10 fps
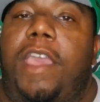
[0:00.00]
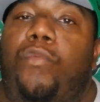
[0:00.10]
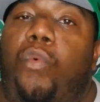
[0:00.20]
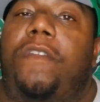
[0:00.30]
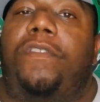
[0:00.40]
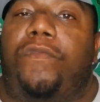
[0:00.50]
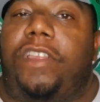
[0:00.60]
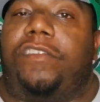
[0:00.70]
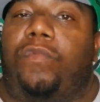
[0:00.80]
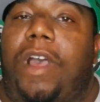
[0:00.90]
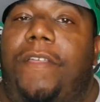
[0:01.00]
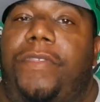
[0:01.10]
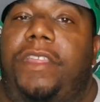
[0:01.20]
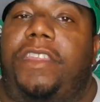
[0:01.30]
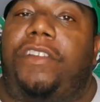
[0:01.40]
and one of the reasons why I
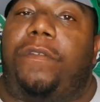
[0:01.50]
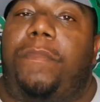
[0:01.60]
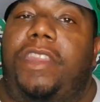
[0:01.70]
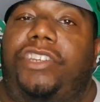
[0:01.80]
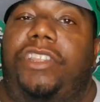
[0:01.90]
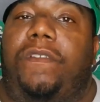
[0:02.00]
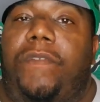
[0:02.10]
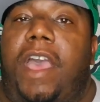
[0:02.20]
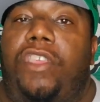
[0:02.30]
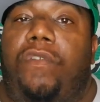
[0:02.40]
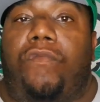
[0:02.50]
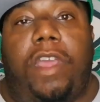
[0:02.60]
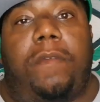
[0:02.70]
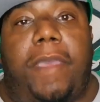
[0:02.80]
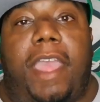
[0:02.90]
think they're diminishing the value of
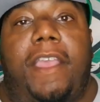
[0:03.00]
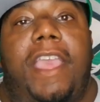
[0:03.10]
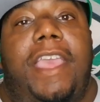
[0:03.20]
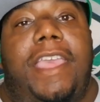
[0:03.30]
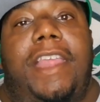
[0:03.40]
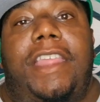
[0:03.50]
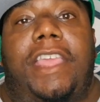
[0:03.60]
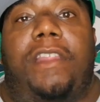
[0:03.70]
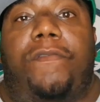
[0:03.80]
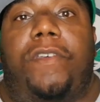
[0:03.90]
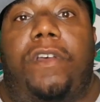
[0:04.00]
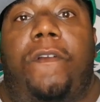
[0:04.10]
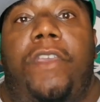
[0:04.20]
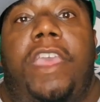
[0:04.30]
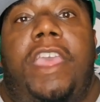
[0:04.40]
running back in the N F
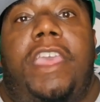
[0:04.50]
L